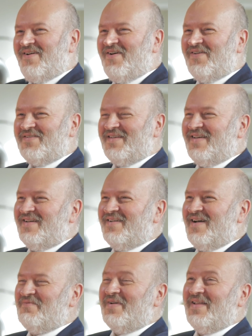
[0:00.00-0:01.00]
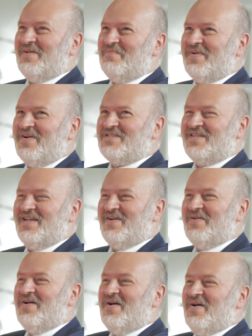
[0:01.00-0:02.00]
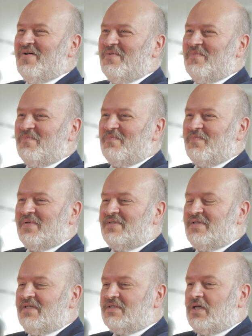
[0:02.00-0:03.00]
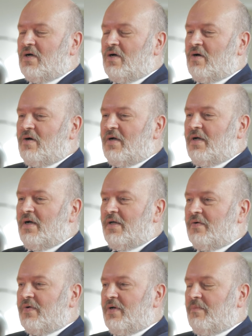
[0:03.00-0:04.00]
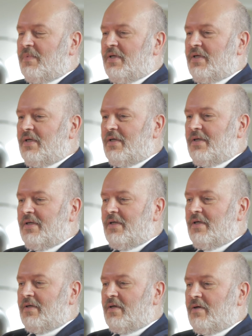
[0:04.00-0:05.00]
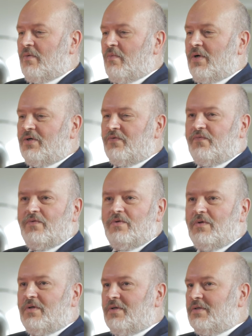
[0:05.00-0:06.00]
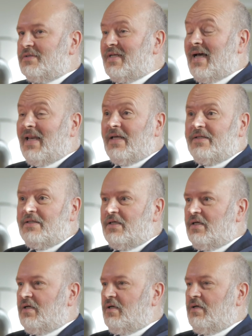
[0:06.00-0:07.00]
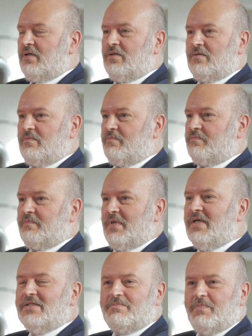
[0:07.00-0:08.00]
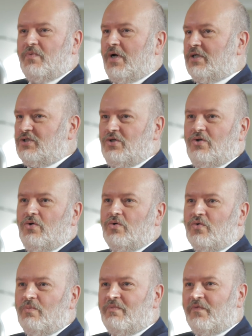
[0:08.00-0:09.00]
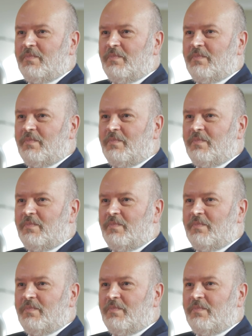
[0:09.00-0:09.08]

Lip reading: Oh dear, I'm really embarrassed now. But these are incredibly wonderful, talented, inspirational group of